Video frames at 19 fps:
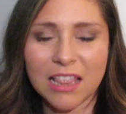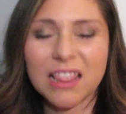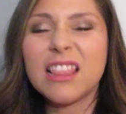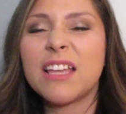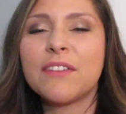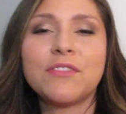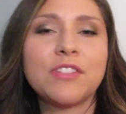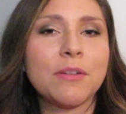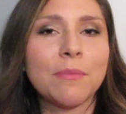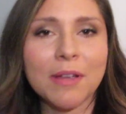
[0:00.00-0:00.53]

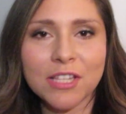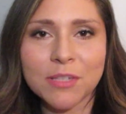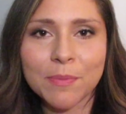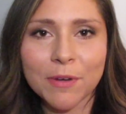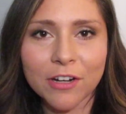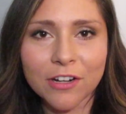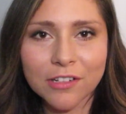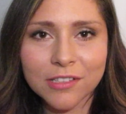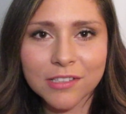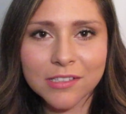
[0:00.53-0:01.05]
Lifted my
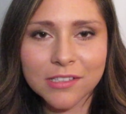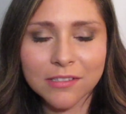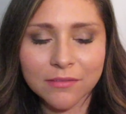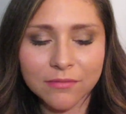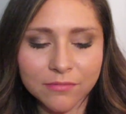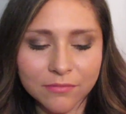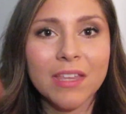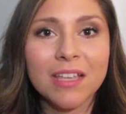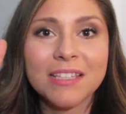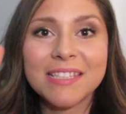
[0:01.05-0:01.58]
spirits.
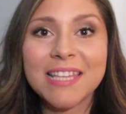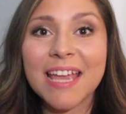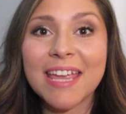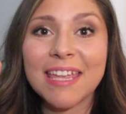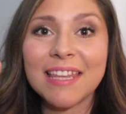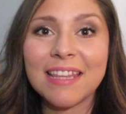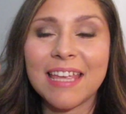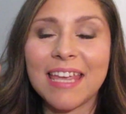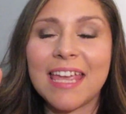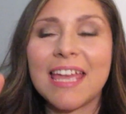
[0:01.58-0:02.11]

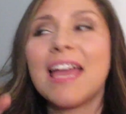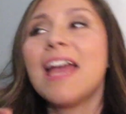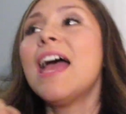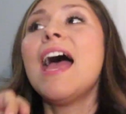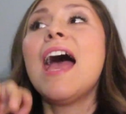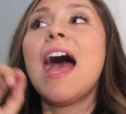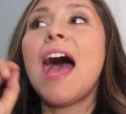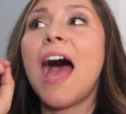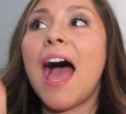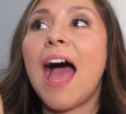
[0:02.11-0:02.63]
Secondly,
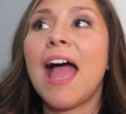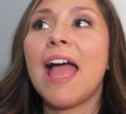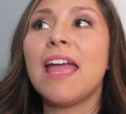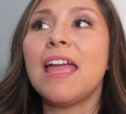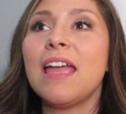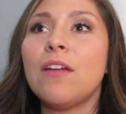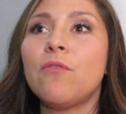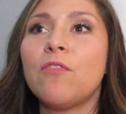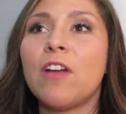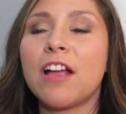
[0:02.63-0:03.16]

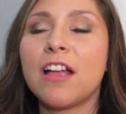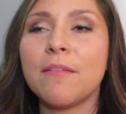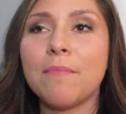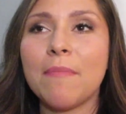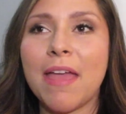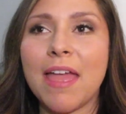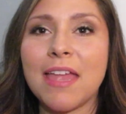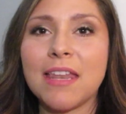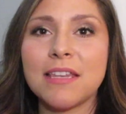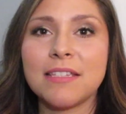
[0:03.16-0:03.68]
I
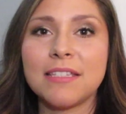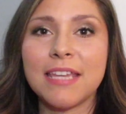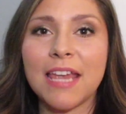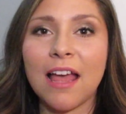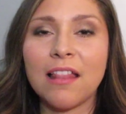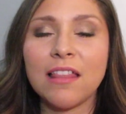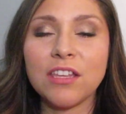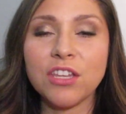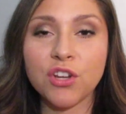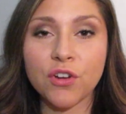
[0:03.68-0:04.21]
recommend
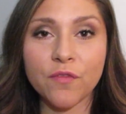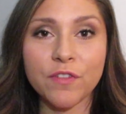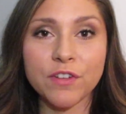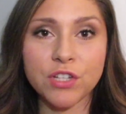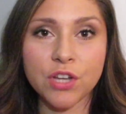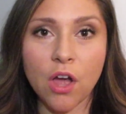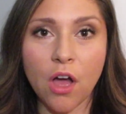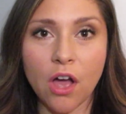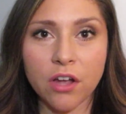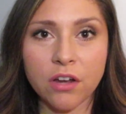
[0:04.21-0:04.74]
telling your
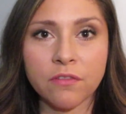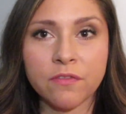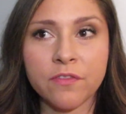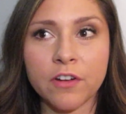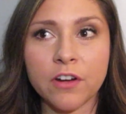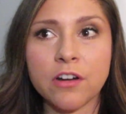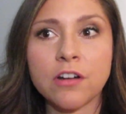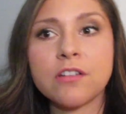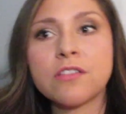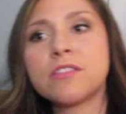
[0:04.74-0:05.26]

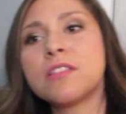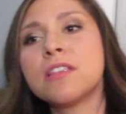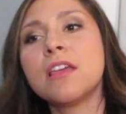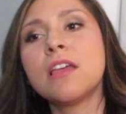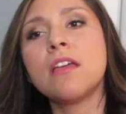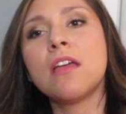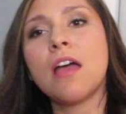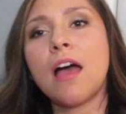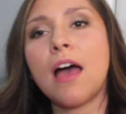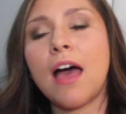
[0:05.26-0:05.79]
photographers
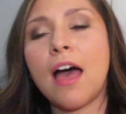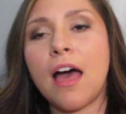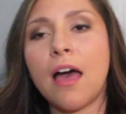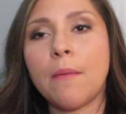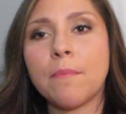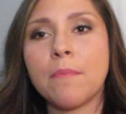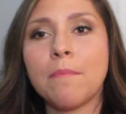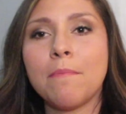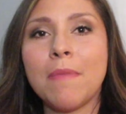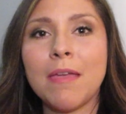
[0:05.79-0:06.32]

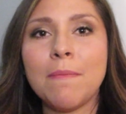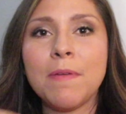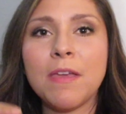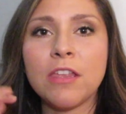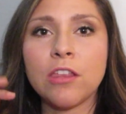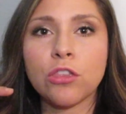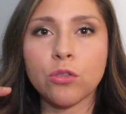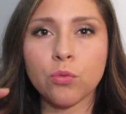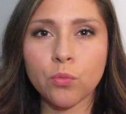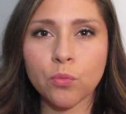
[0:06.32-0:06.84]
maybe
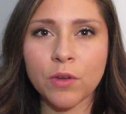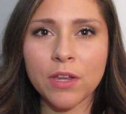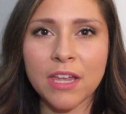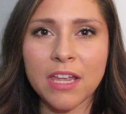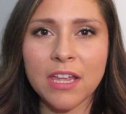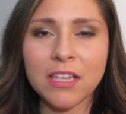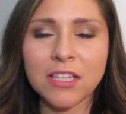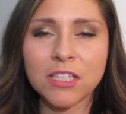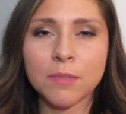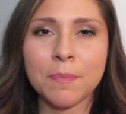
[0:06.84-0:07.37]

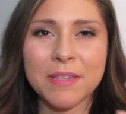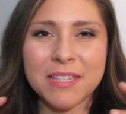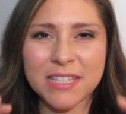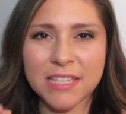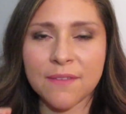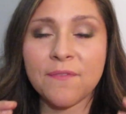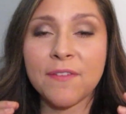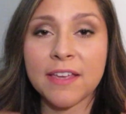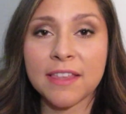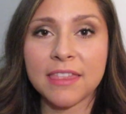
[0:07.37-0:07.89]
three
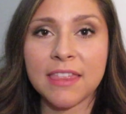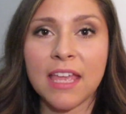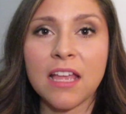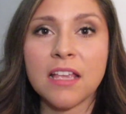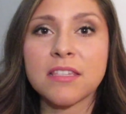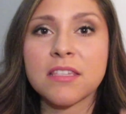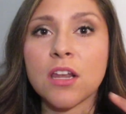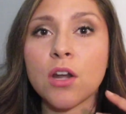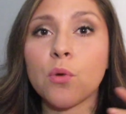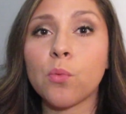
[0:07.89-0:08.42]
specific
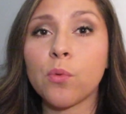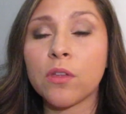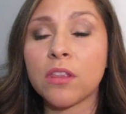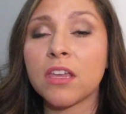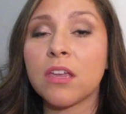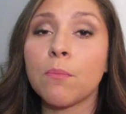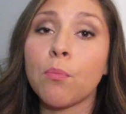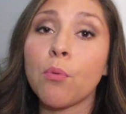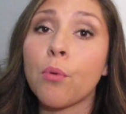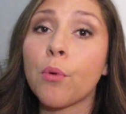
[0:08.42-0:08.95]
things that are really
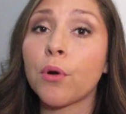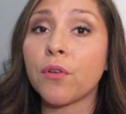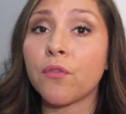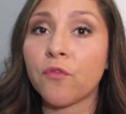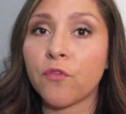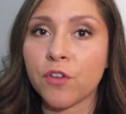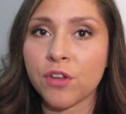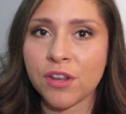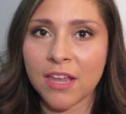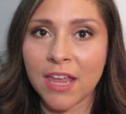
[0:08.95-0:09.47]
important
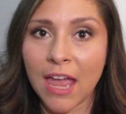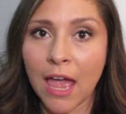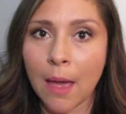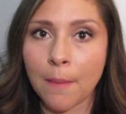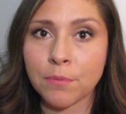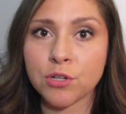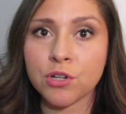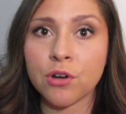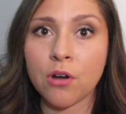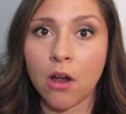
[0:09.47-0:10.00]
for you to
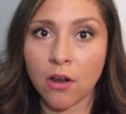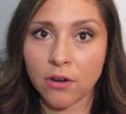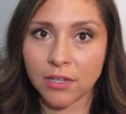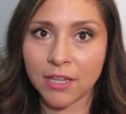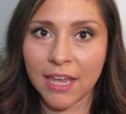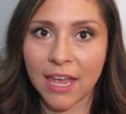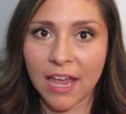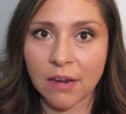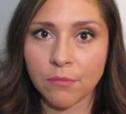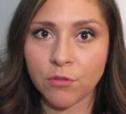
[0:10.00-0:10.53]
capture on
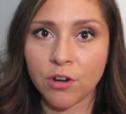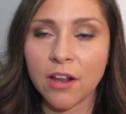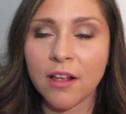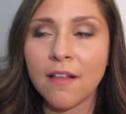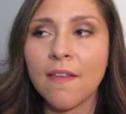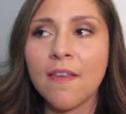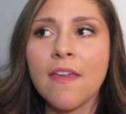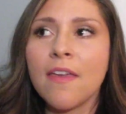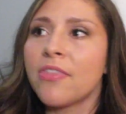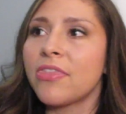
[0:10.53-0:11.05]
camera.
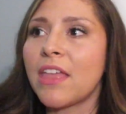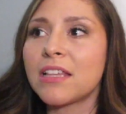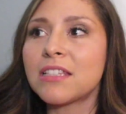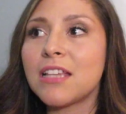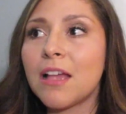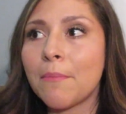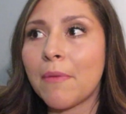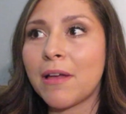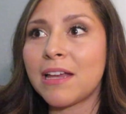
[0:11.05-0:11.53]
That's not